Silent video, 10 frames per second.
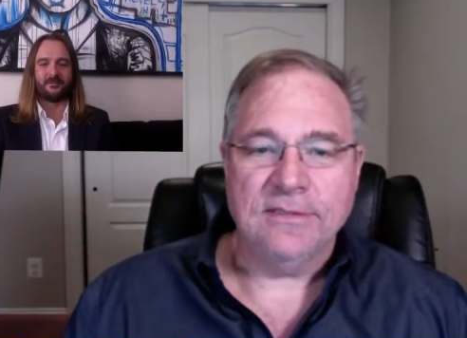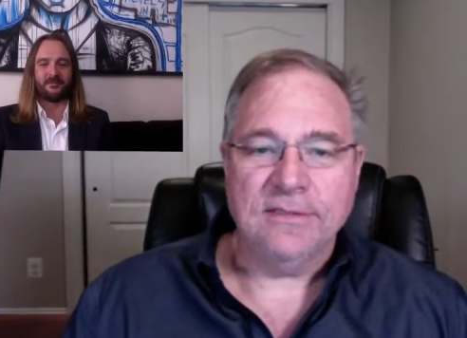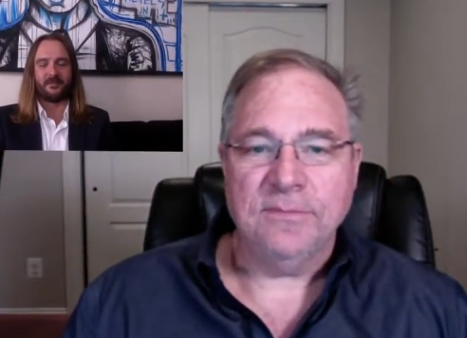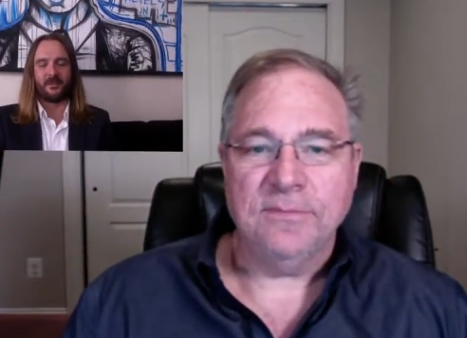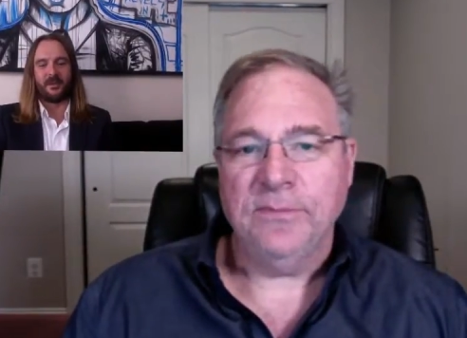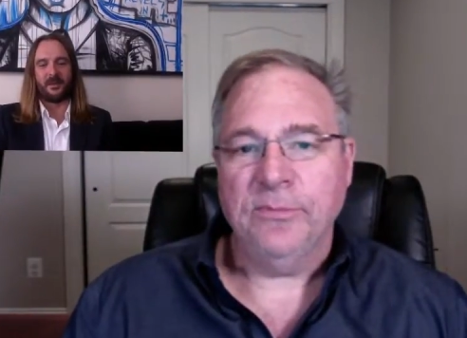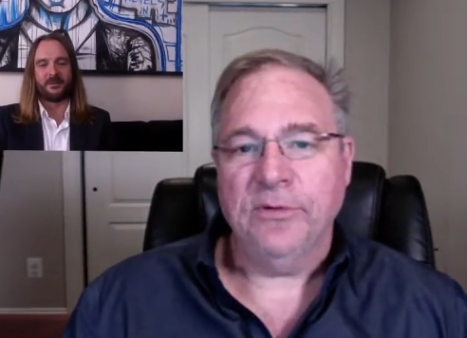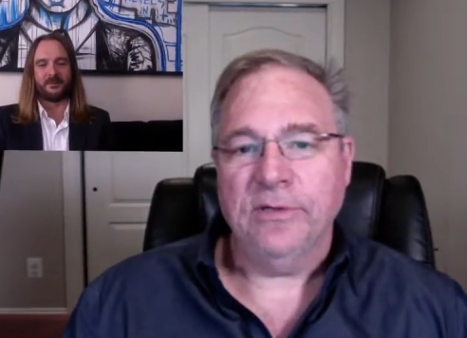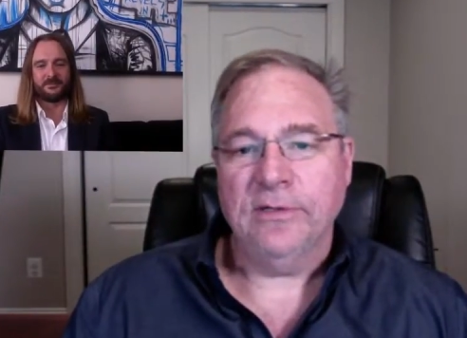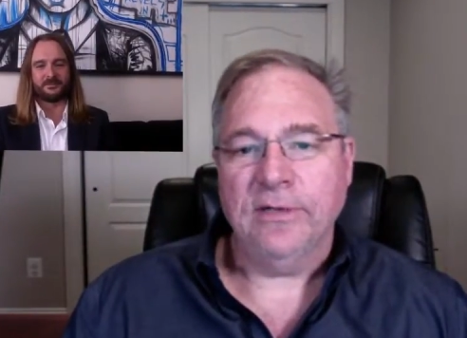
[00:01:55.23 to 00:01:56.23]
Speaker 1: I think that
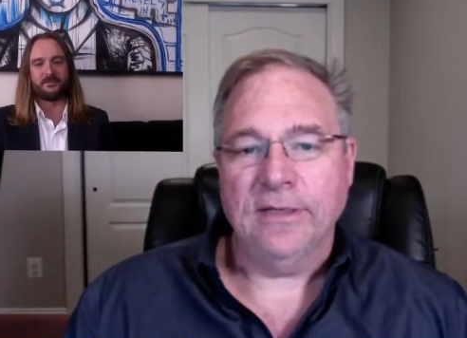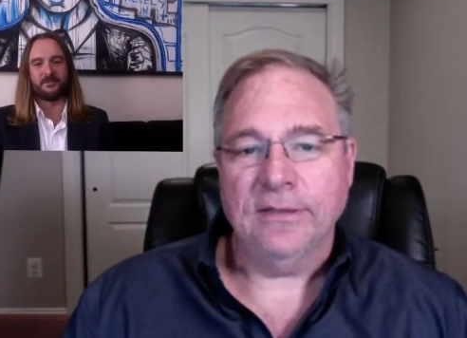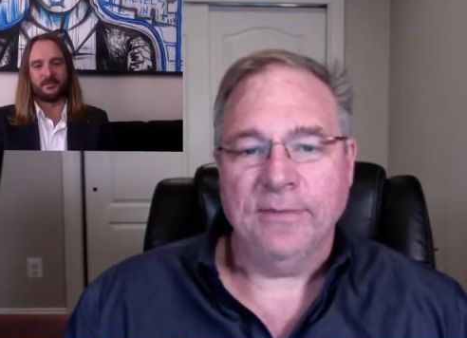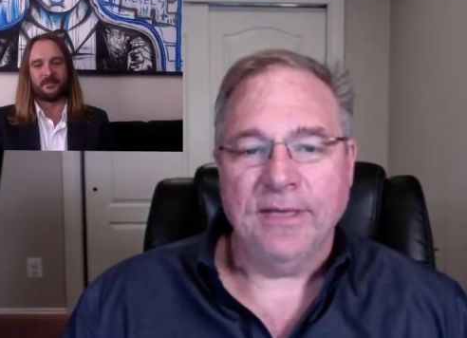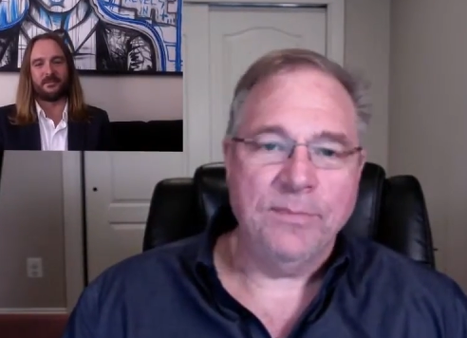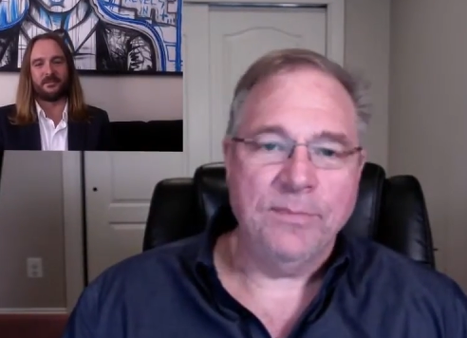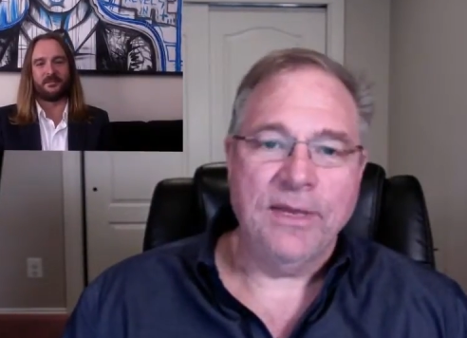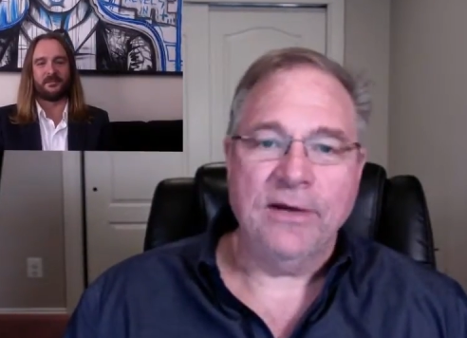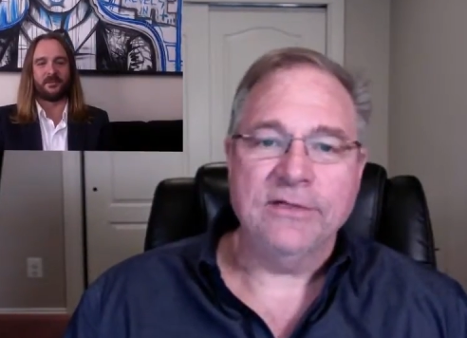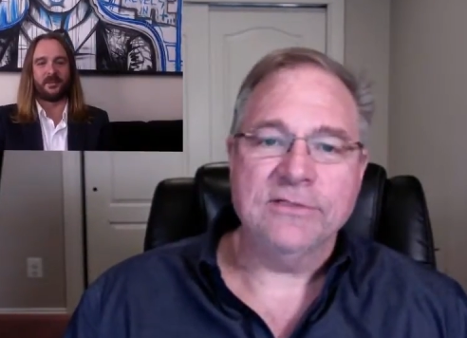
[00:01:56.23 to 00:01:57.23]
people are uh, can
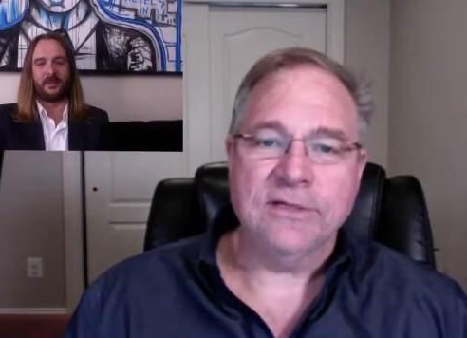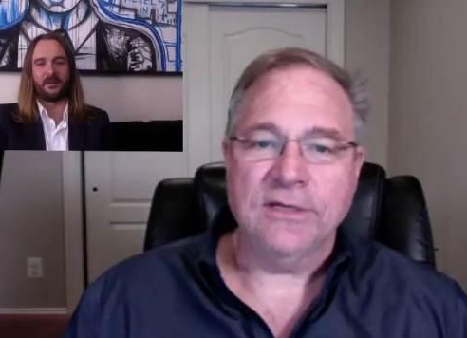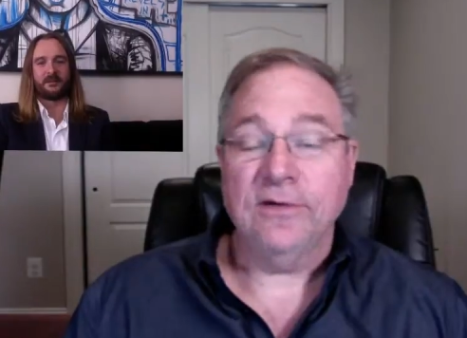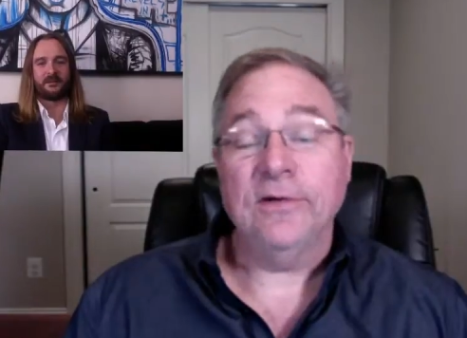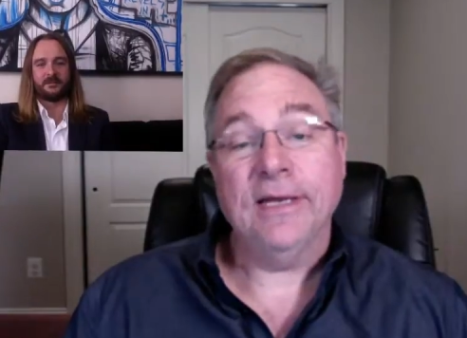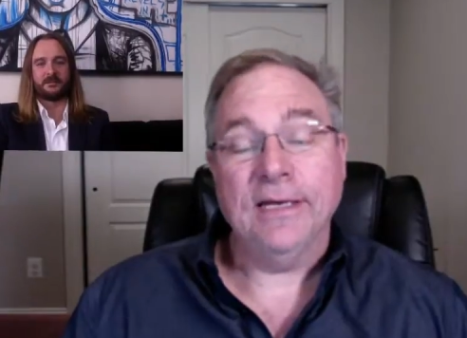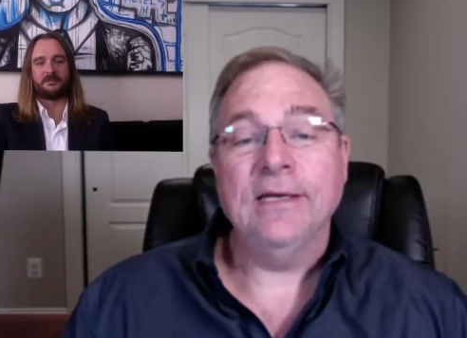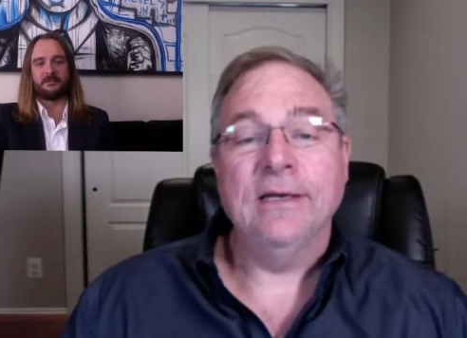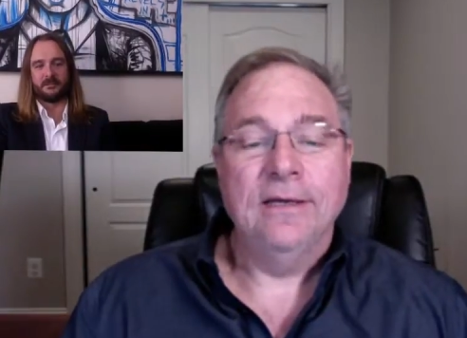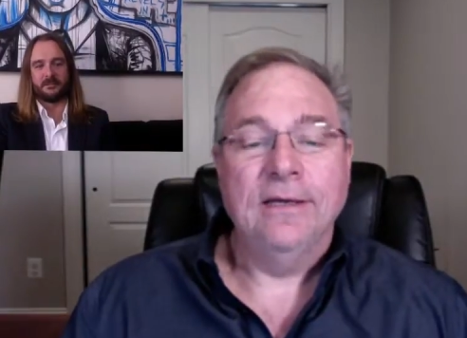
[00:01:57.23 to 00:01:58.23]
become better at
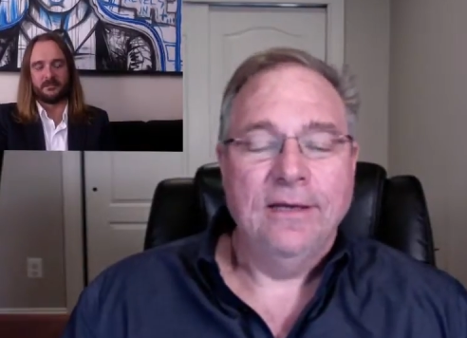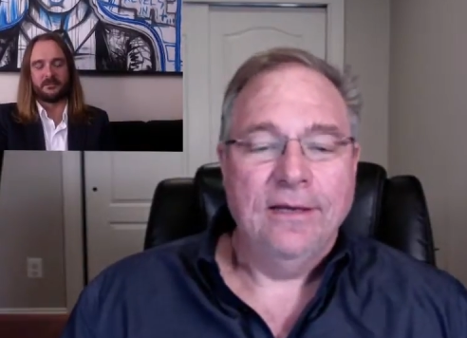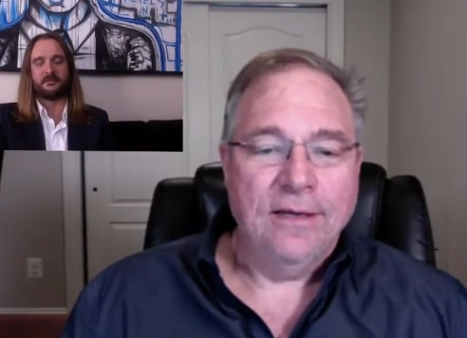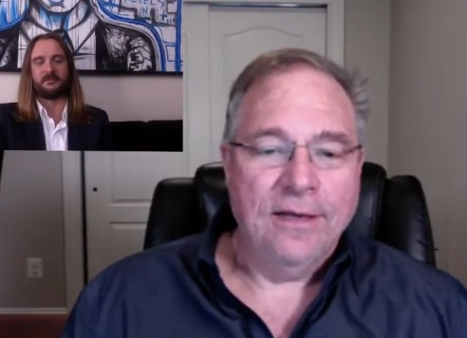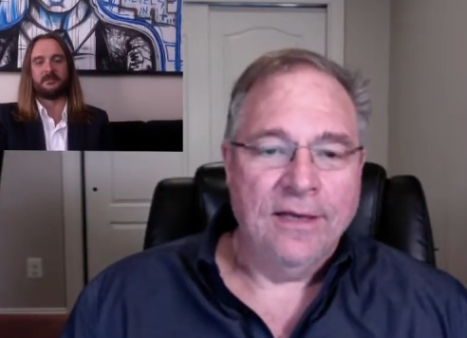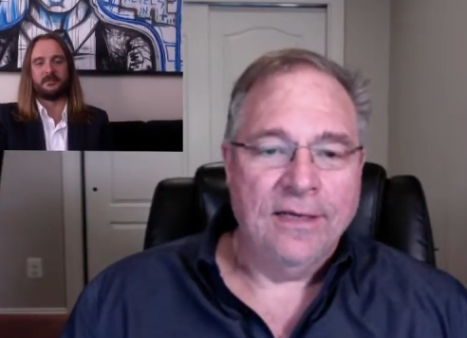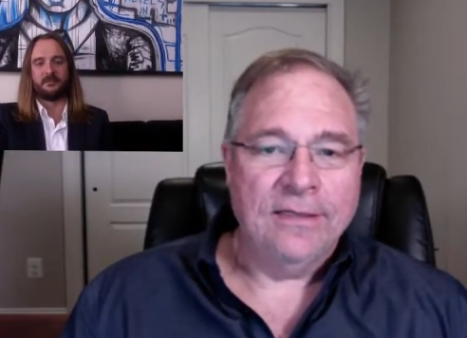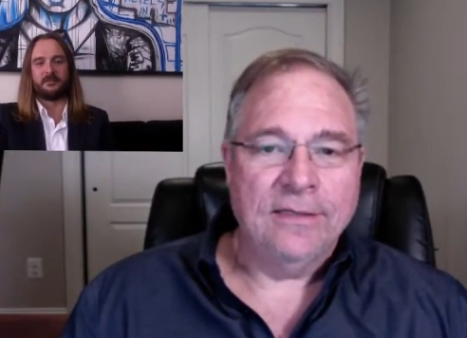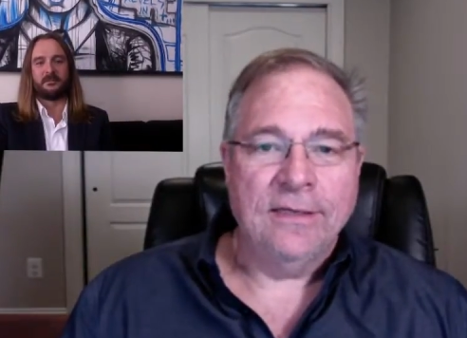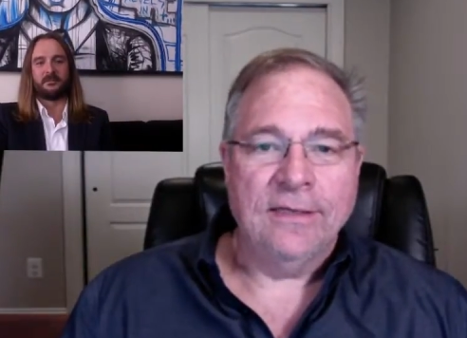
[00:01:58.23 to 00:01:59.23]
security
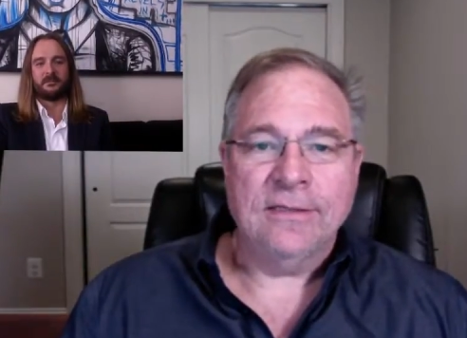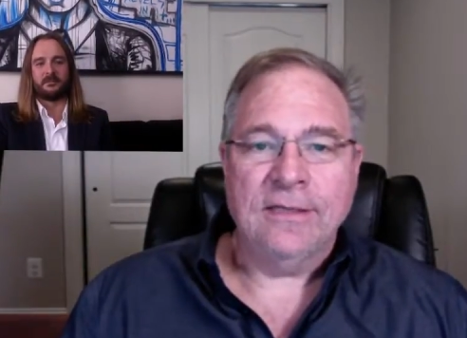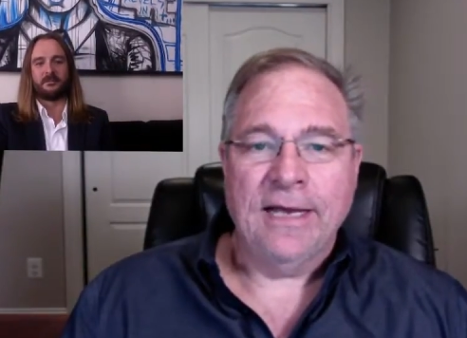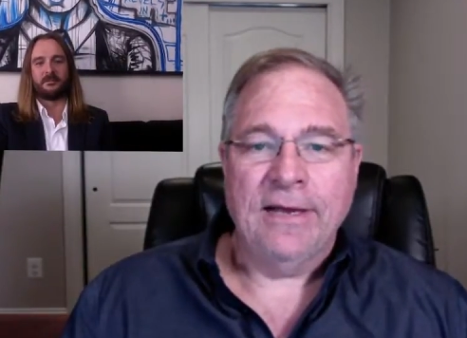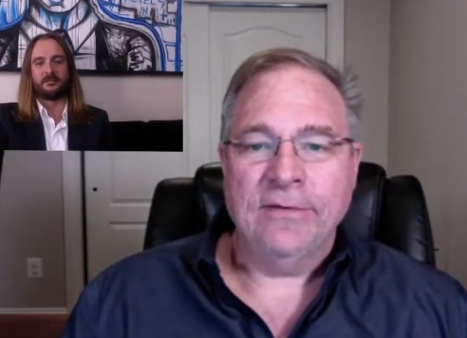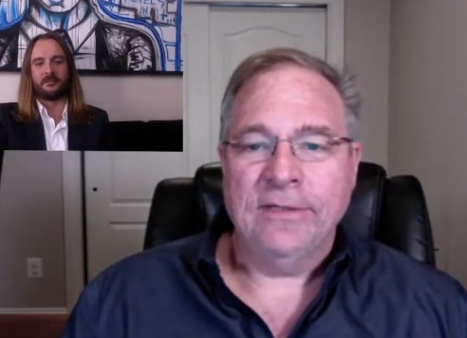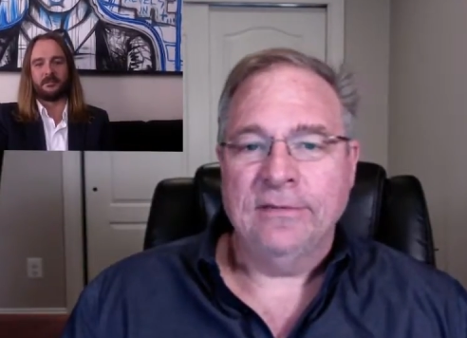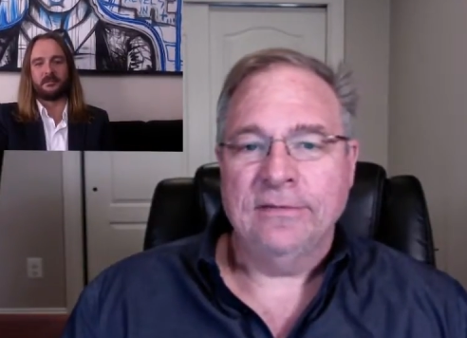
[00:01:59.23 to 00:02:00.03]
uh, in, in, cloud.